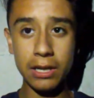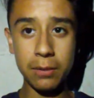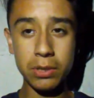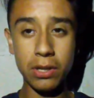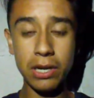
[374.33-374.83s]

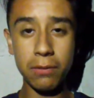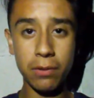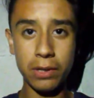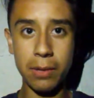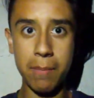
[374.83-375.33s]
Sorry
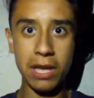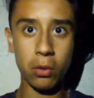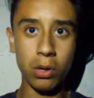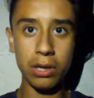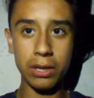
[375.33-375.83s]
for the
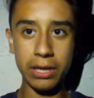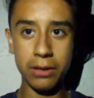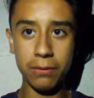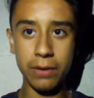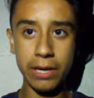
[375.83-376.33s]
bad quality
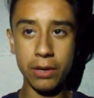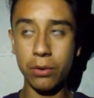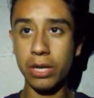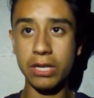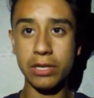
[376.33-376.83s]
video
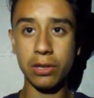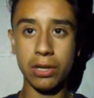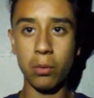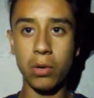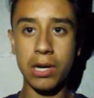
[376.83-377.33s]
you guys are
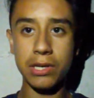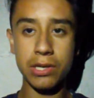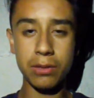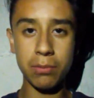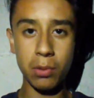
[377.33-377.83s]
gonna
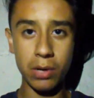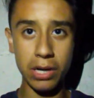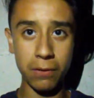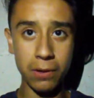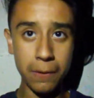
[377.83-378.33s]
watch, but
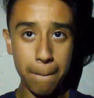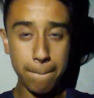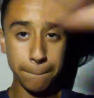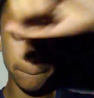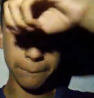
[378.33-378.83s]
whatever.
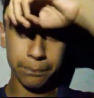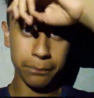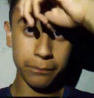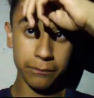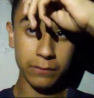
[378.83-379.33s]

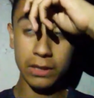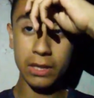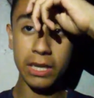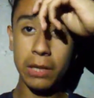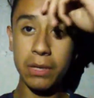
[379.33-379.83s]

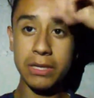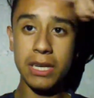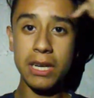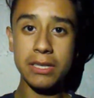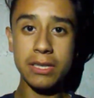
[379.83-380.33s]
Anyways,
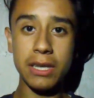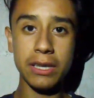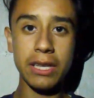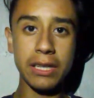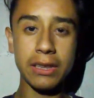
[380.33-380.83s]
guys, I
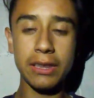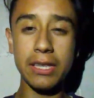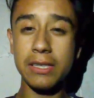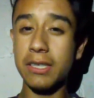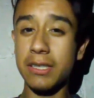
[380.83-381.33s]
think
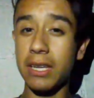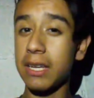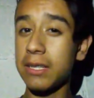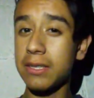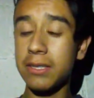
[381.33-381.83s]
this is
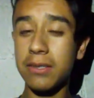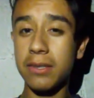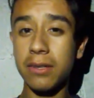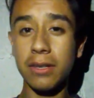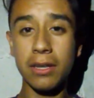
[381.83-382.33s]

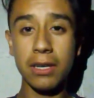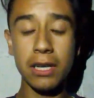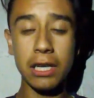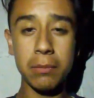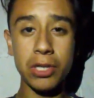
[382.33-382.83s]
it.
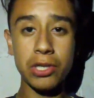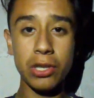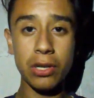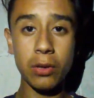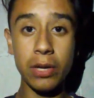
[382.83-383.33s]
I'm not
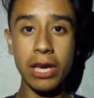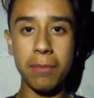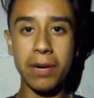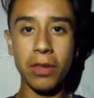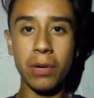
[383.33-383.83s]
sure. Oh yeah,
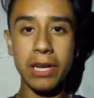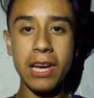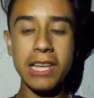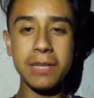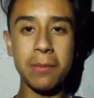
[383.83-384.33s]
by the way,
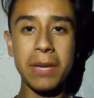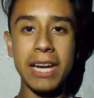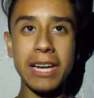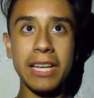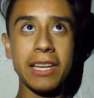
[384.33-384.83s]
guys, I'm gonna be
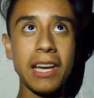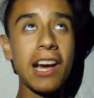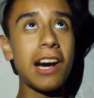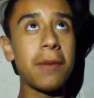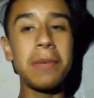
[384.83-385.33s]
adding
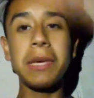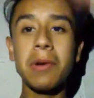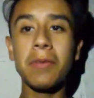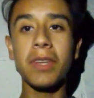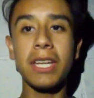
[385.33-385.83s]
a meme
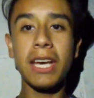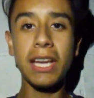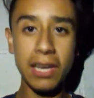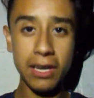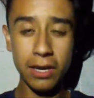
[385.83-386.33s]
of the
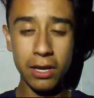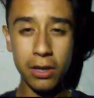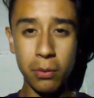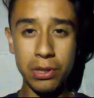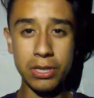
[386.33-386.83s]
day,
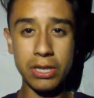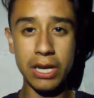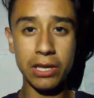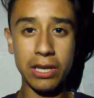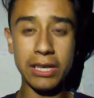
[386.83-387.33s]
which is
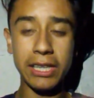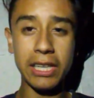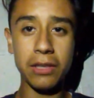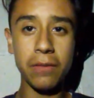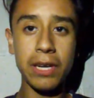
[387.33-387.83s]
like at the
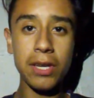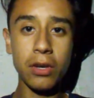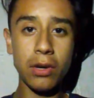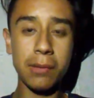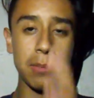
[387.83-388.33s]
end of the
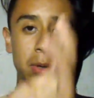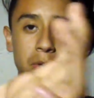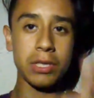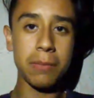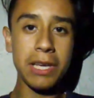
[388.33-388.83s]
video. I'm gonna
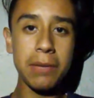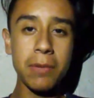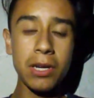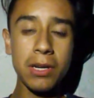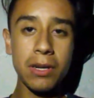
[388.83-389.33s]
post a meme